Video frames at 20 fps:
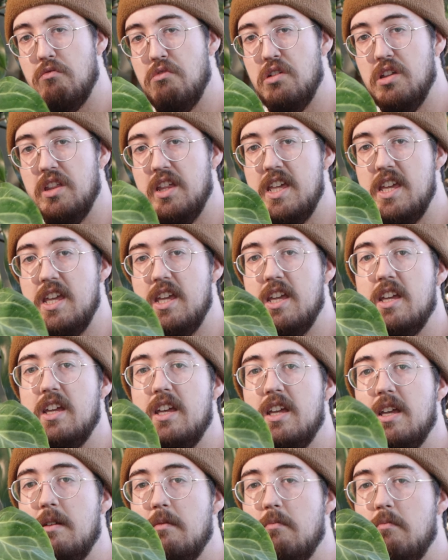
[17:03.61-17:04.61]
really
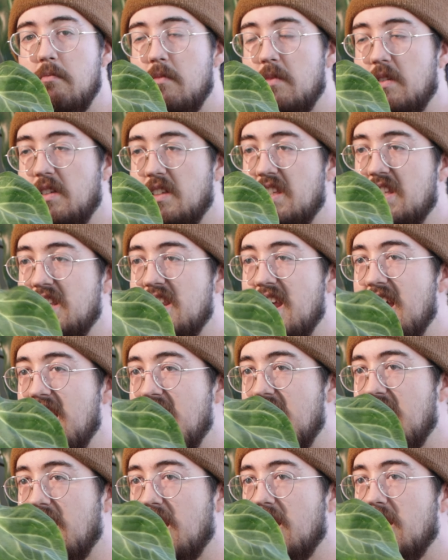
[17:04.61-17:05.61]

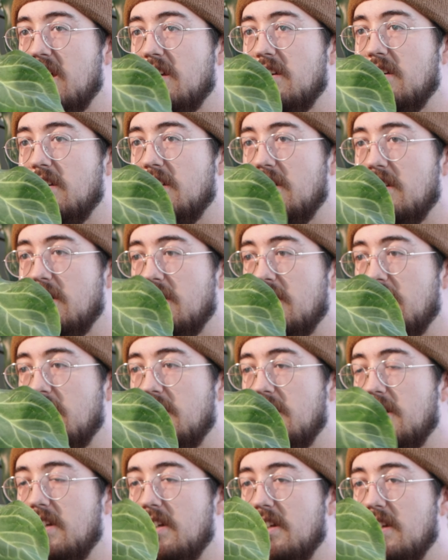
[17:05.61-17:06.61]
staying
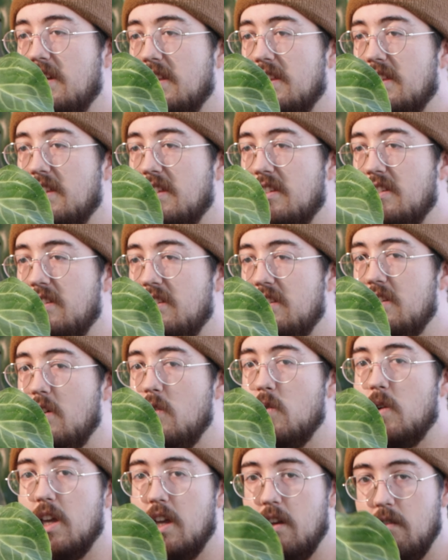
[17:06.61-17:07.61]

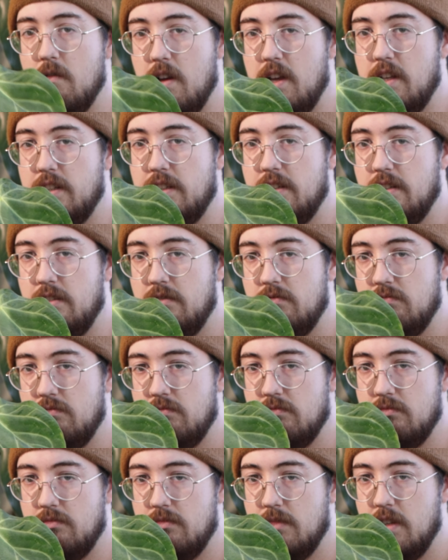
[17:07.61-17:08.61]
soaking wet.
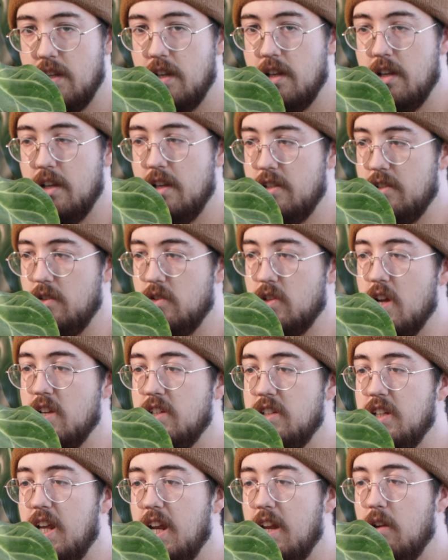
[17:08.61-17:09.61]
So it's
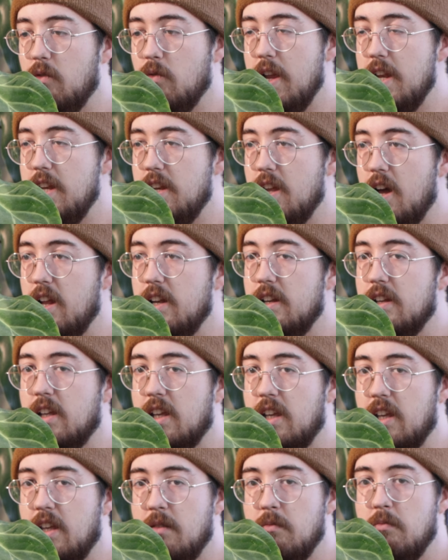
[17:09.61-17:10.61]
constantly getting rained on,
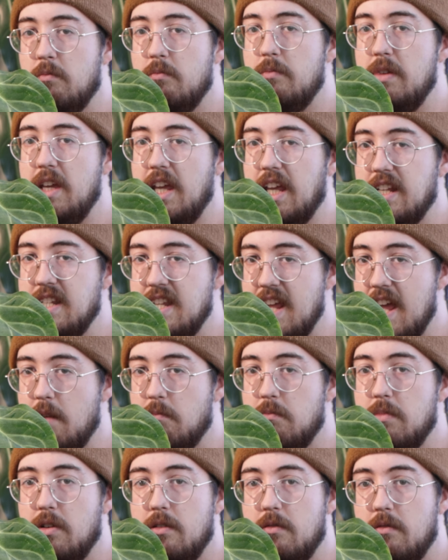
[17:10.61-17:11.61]
being
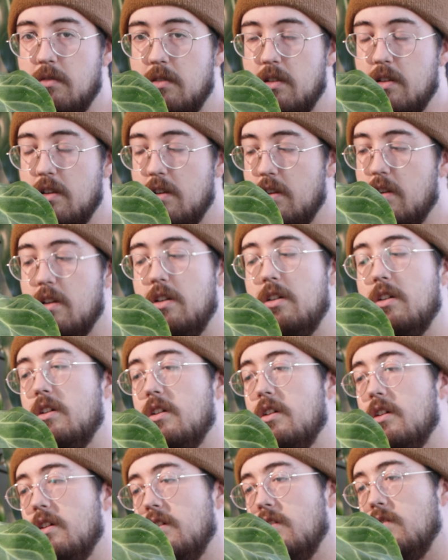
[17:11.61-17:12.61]
damp
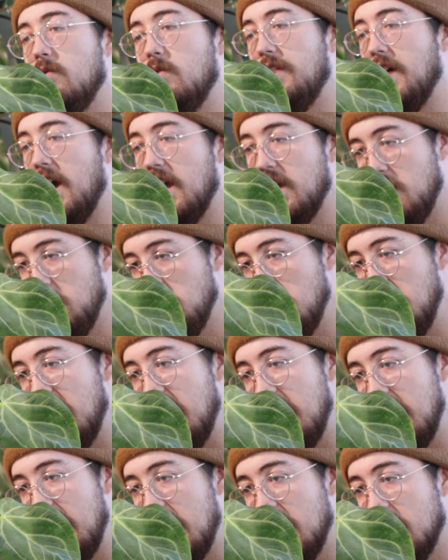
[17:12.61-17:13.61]
with high
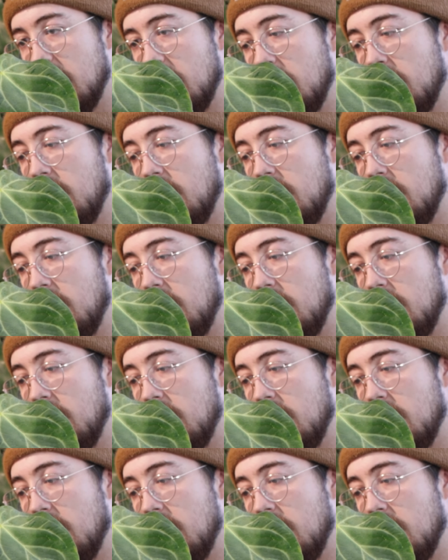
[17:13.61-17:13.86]
humidity,